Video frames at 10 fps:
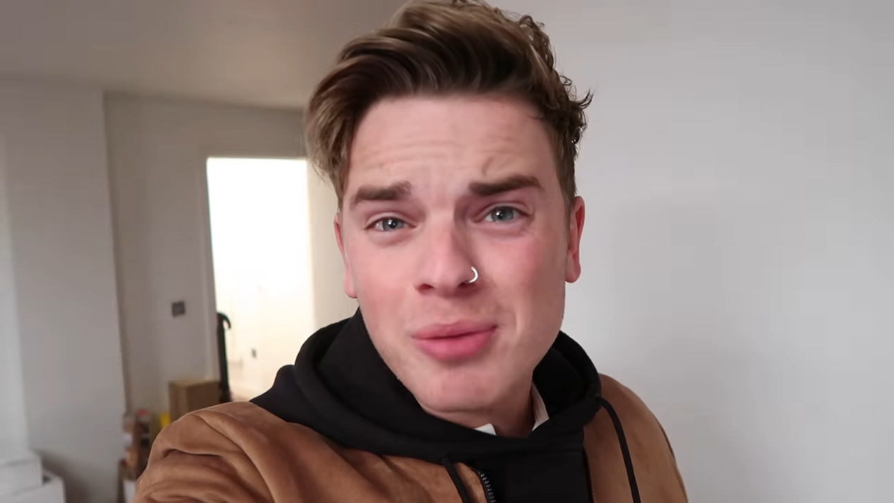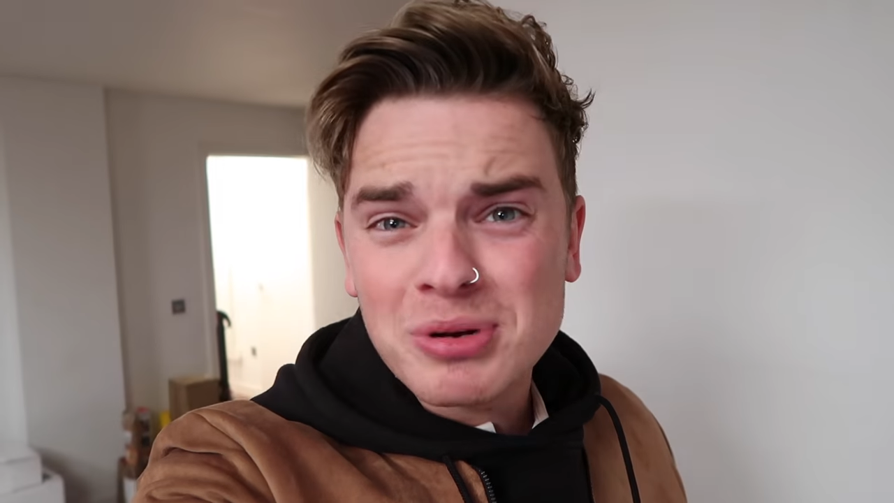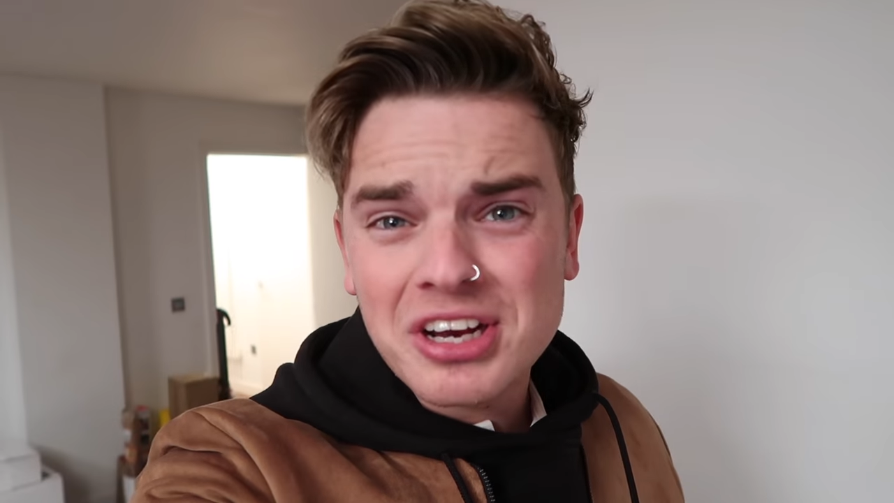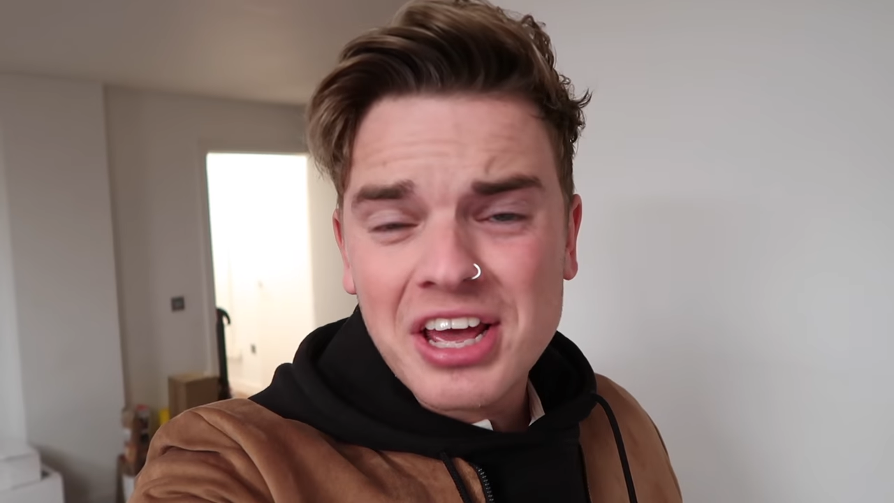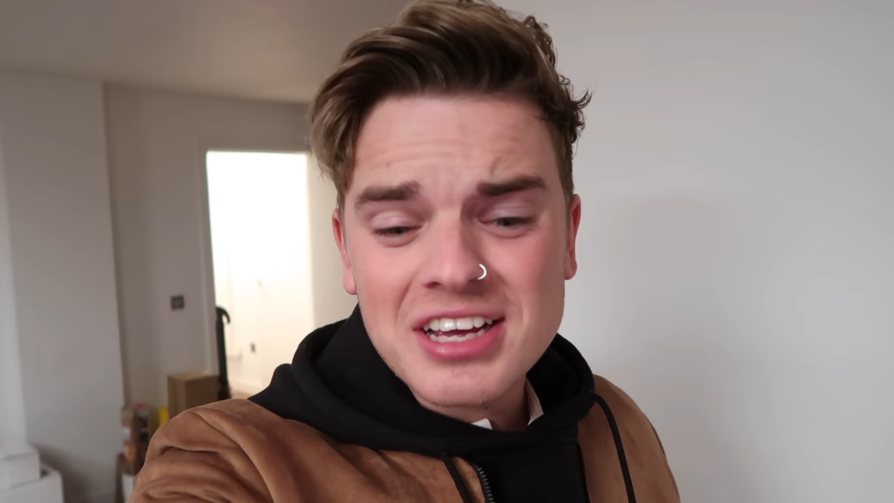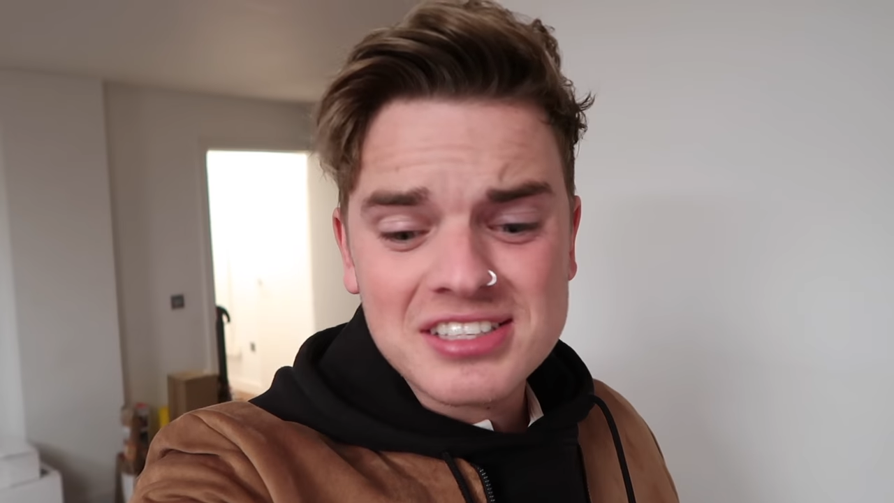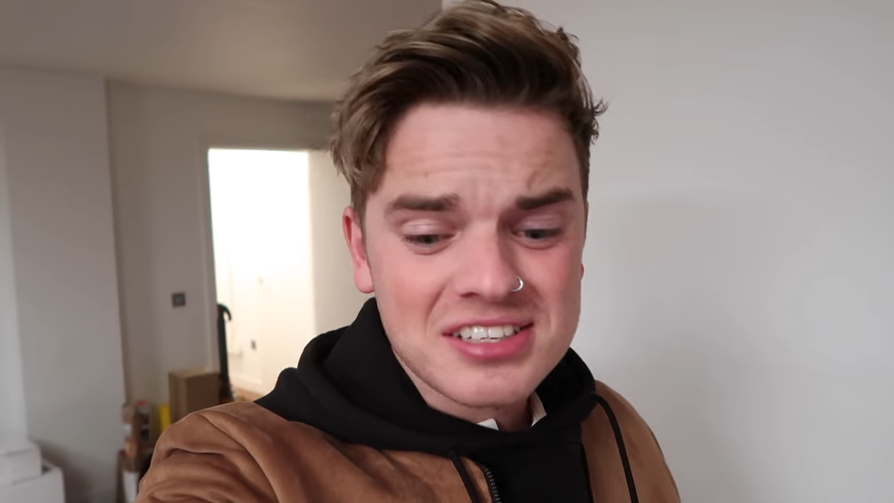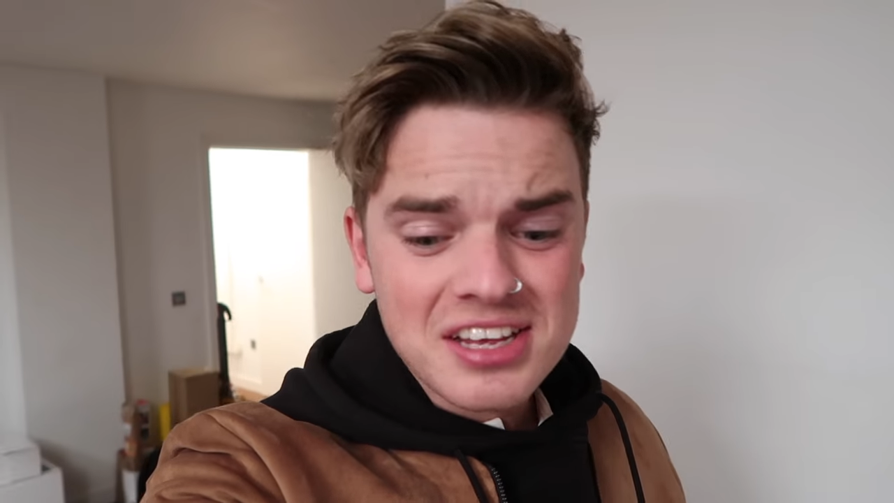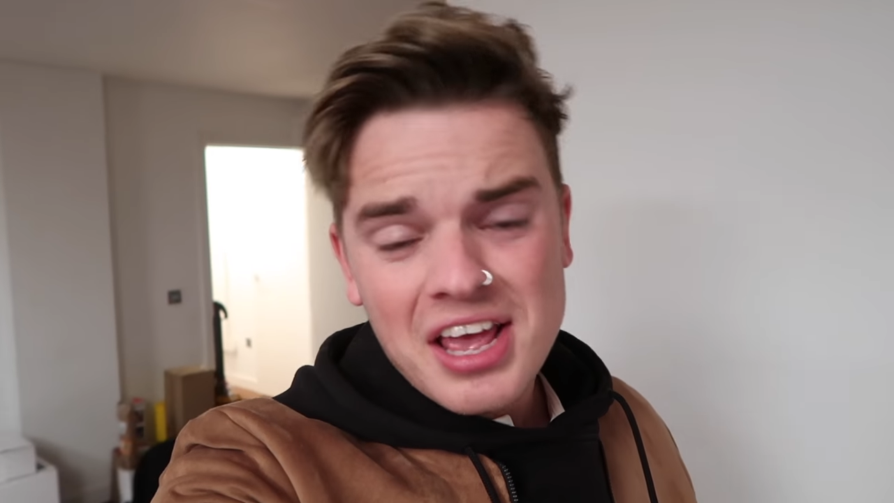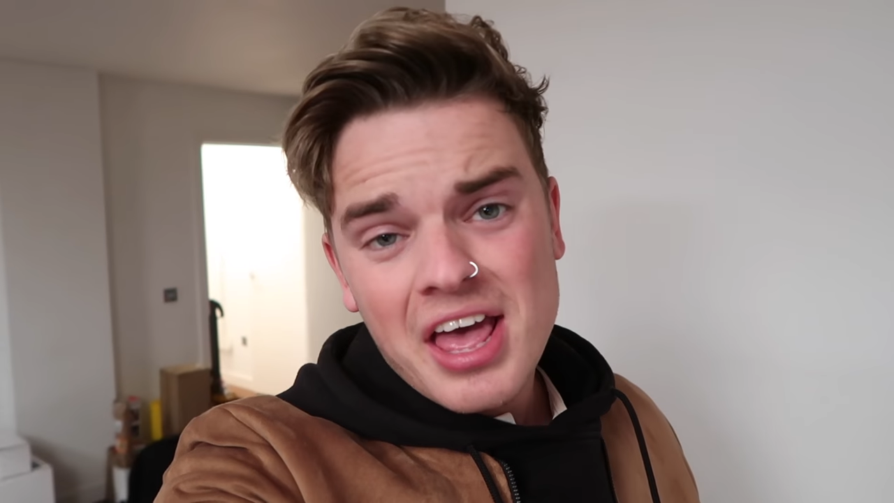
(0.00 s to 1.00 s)
couple of
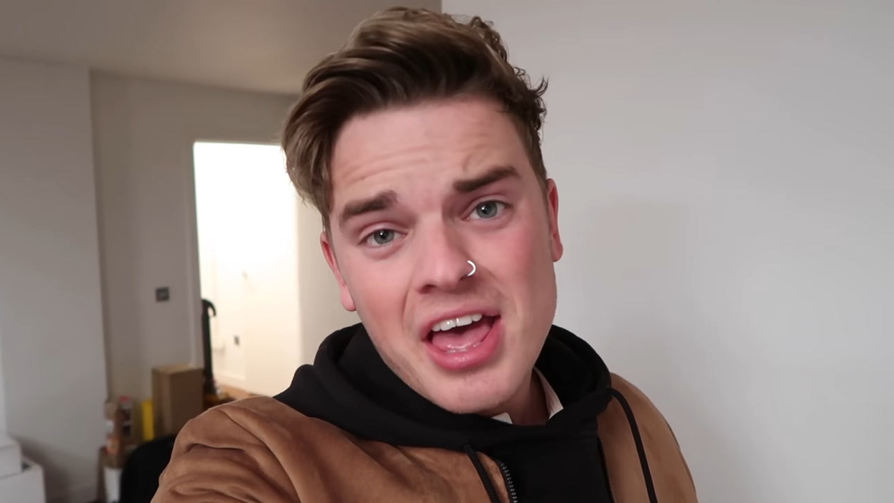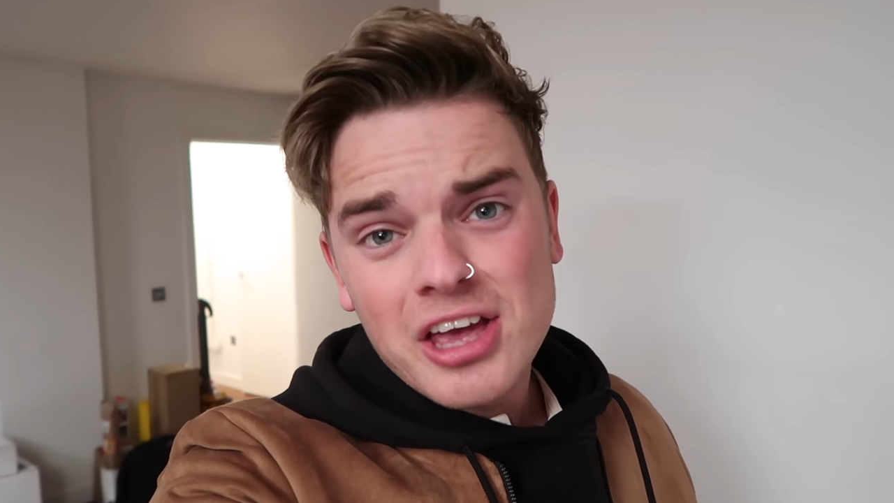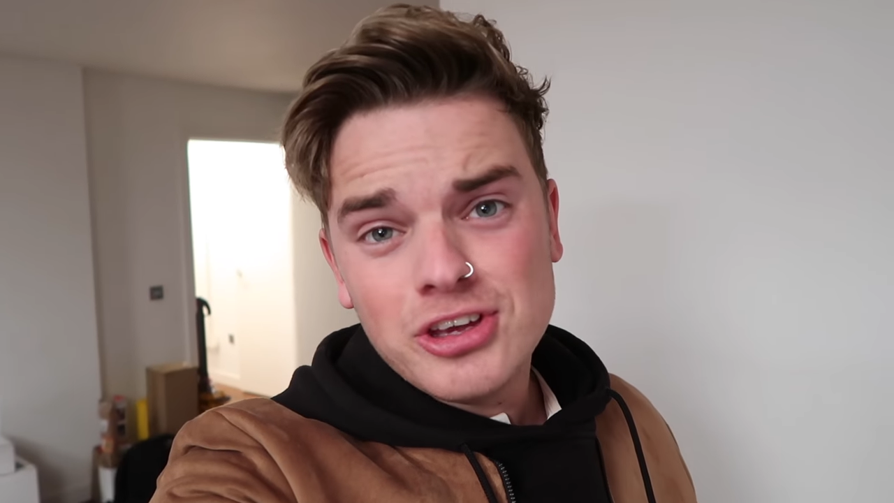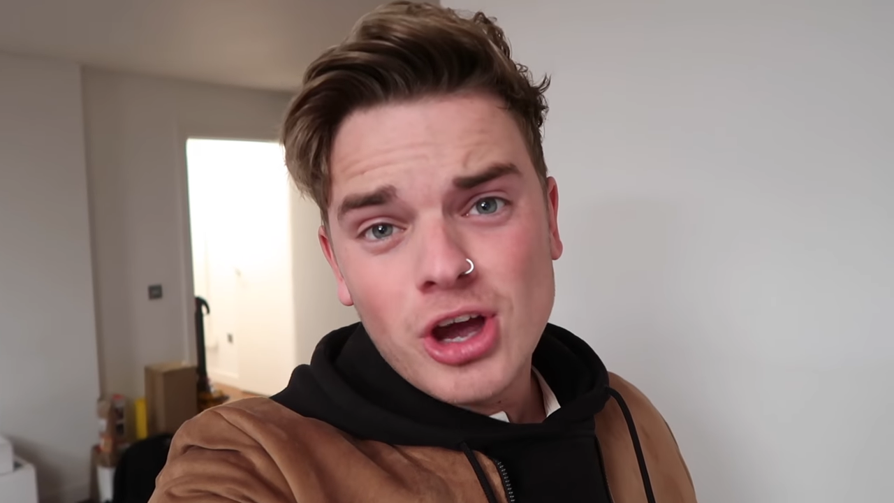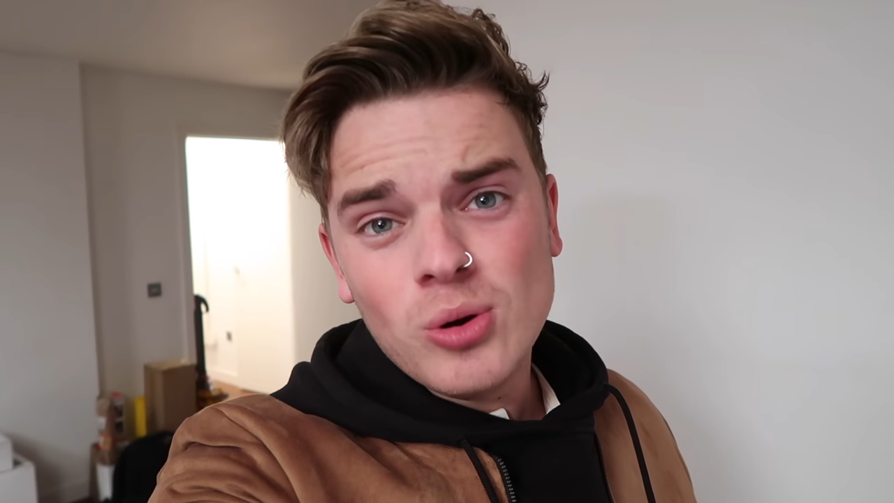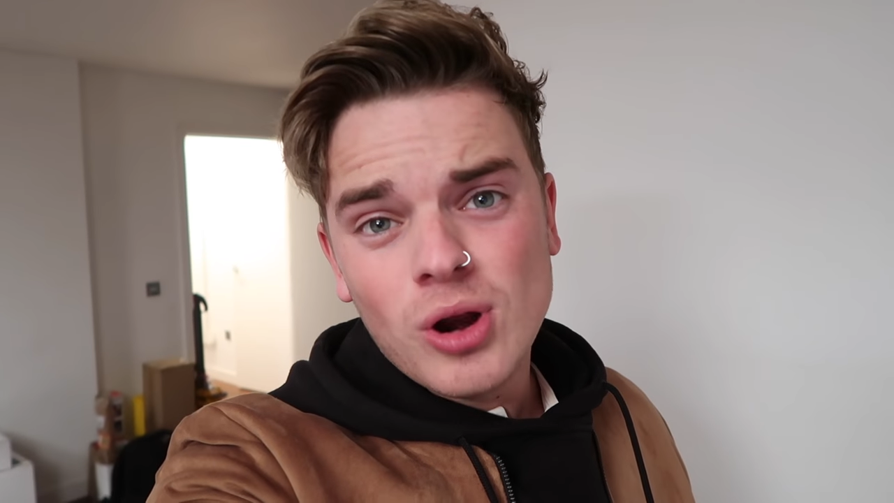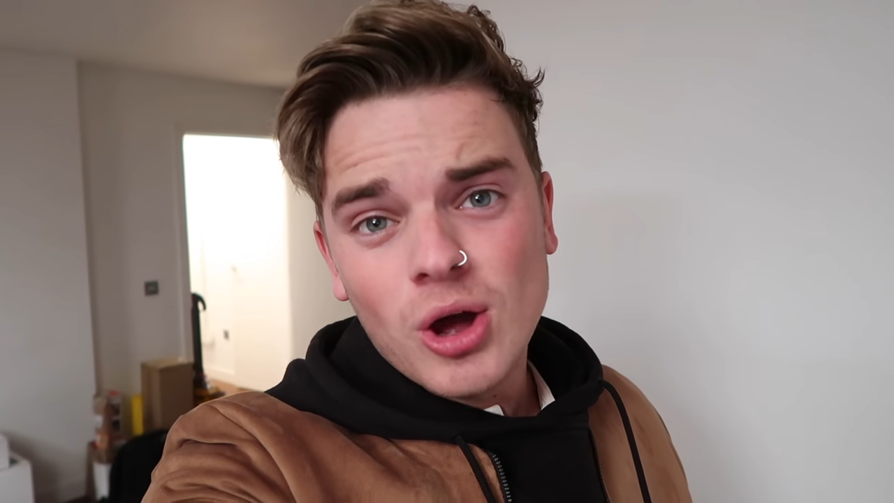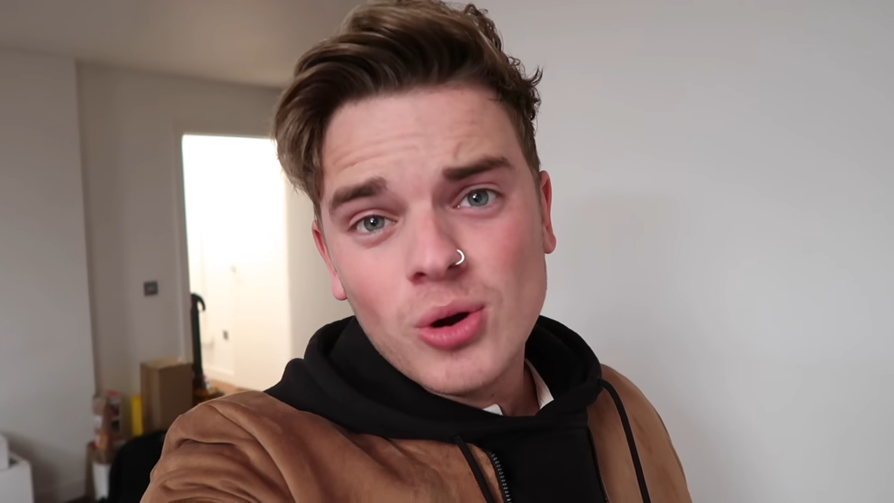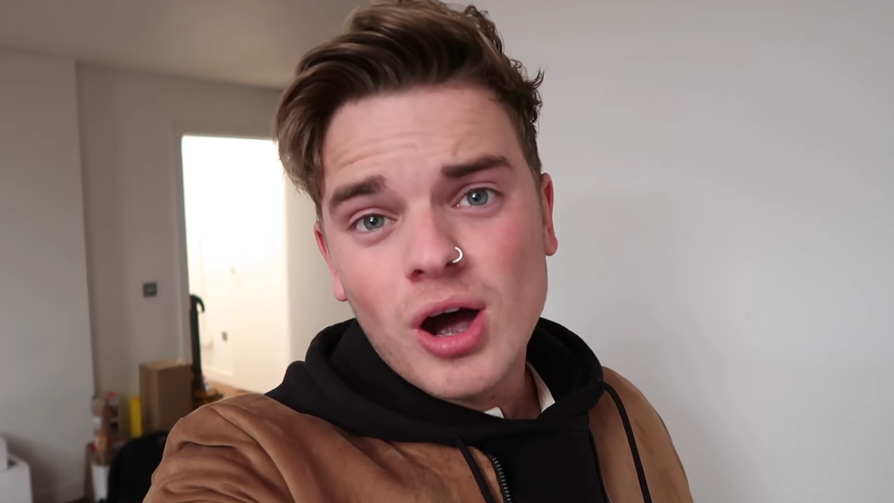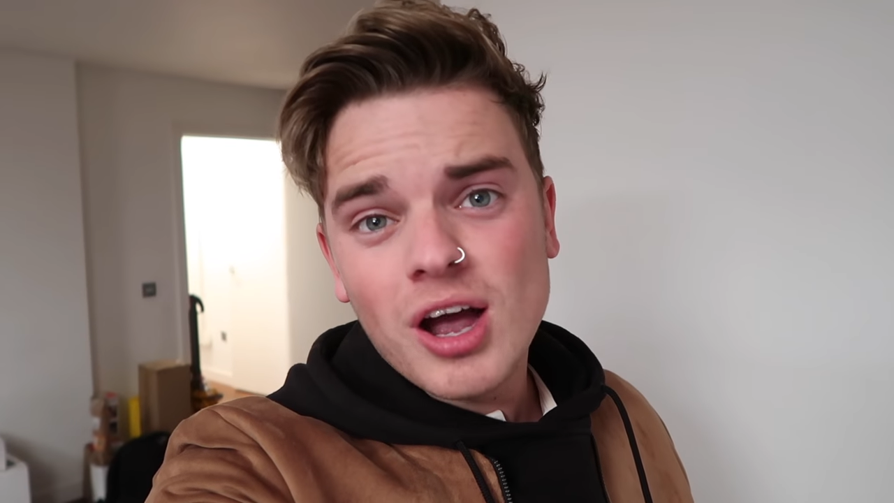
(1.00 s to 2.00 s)
days. YOLO,